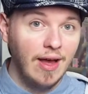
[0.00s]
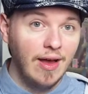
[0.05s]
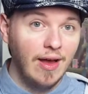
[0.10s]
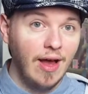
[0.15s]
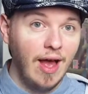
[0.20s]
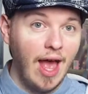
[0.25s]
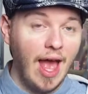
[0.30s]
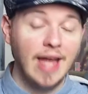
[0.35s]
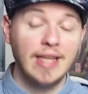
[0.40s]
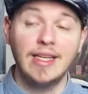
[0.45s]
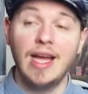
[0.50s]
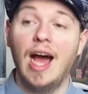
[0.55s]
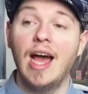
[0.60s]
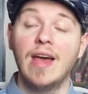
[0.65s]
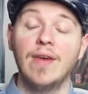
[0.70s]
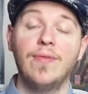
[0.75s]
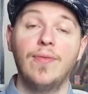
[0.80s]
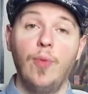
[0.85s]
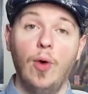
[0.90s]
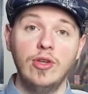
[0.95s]
and I
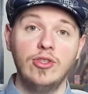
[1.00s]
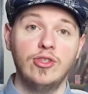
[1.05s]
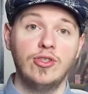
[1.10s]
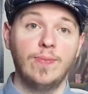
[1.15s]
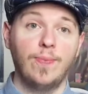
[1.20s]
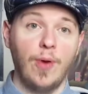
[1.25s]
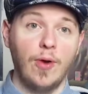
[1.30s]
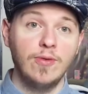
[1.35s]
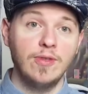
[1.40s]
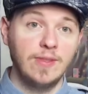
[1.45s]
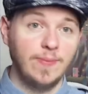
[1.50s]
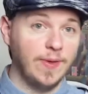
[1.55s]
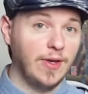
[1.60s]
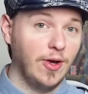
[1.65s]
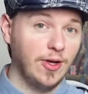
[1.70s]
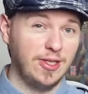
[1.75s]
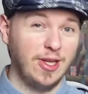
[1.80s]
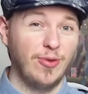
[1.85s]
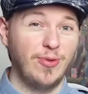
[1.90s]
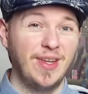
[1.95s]
have watched Bones
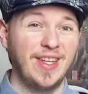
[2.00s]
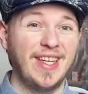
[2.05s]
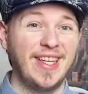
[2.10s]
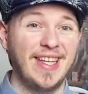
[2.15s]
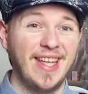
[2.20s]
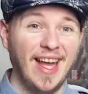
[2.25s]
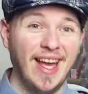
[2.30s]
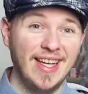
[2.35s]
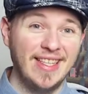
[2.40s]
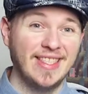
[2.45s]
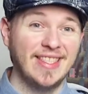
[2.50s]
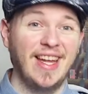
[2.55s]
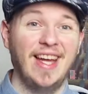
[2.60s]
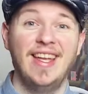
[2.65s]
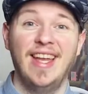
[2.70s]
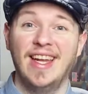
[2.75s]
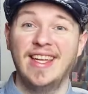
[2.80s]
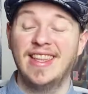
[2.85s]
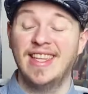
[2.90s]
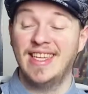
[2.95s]
because I really liked it. I
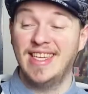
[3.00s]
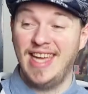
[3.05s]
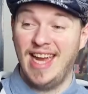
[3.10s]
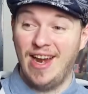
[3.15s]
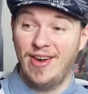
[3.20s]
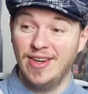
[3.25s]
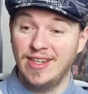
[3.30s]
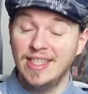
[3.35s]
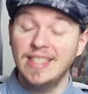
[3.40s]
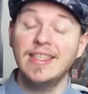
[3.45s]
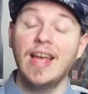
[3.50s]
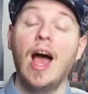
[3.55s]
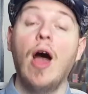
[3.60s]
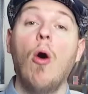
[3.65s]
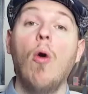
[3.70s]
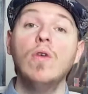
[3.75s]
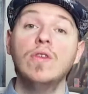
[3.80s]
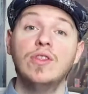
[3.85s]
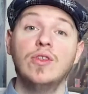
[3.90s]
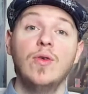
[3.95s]
liked the characters. I
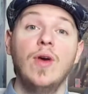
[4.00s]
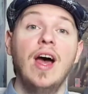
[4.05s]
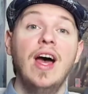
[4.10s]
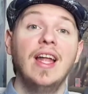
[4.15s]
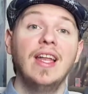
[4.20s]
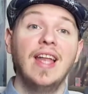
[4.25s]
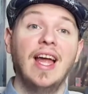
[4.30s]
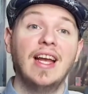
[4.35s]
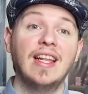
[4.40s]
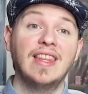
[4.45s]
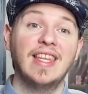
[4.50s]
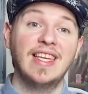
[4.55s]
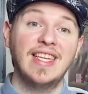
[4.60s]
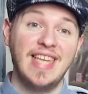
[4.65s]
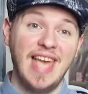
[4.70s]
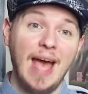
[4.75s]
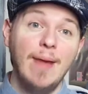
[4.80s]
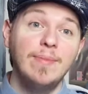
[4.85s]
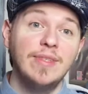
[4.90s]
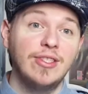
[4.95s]
also liked the
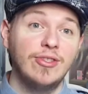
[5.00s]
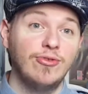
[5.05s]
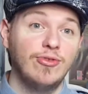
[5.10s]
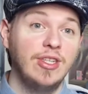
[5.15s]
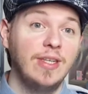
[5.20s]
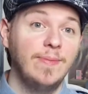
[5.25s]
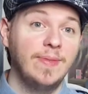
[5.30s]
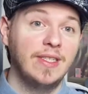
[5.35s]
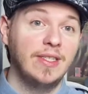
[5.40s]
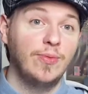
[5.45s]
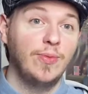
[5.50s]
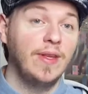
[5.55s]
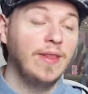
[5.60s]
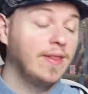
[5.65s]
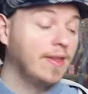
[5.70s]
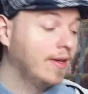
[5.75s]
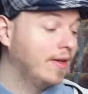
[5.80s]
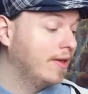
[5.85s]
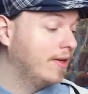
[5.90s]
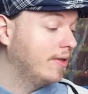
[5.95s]
chemistry between
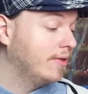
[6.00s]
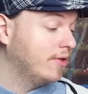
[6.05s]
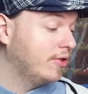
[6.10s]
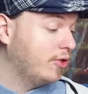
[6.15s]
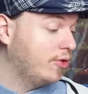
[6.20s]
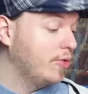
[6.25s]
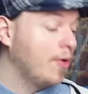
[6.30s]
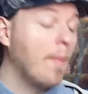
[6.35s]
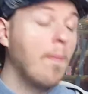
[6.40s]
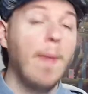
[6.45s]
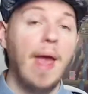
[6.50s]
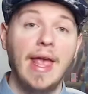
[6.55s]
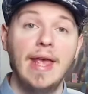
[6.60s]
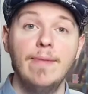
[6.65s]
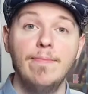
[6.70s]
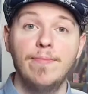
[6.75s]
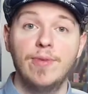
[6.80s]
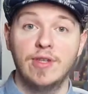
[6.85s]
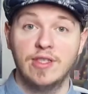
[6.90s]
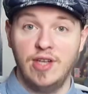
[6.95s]
the two main
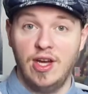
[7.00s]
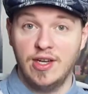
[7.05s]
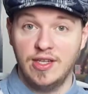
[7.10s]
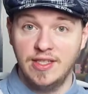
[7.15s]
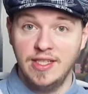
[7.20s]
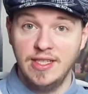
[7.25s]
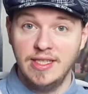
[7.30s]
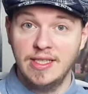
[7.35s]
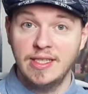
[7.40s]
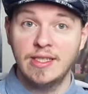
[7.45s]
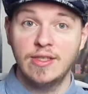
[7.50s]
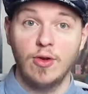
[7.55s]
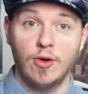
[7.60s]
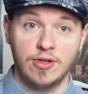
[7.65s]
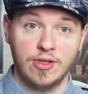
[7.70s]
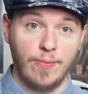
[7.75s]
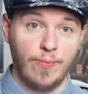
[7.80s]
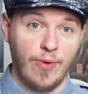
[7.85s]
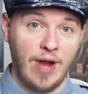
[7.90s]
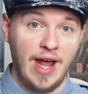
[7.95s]
protagonists,
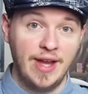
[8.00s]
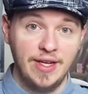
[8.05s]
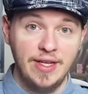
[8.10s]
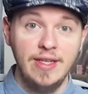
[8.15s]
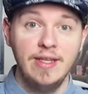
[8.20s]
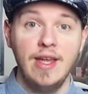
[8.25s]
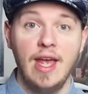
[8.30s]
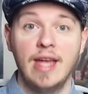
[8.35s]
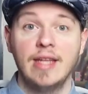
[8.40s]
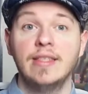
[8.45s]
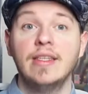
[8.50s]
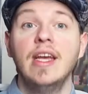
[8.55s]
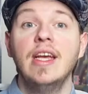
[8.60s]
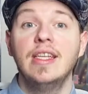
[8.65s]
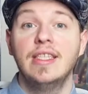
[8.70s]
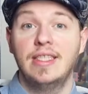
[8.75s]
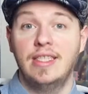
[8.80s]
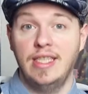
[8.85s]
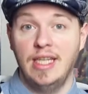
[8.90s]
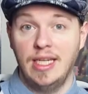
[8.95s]
Dr. Brennan and
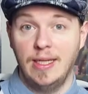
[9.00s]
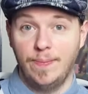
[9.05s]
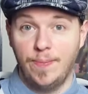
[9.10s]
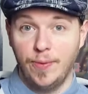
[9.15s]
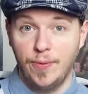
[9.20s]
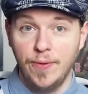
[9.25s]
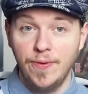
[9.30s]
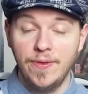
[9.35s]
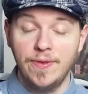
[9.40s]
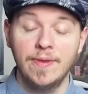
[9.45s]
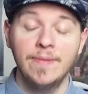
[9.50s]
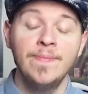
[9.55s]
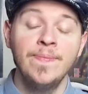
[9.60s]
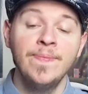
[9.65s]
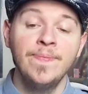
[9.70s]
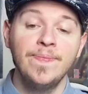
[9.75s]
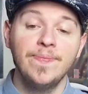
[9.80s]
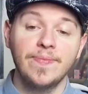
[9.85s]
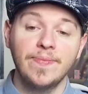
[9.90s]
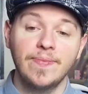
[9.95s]
Celie Booth.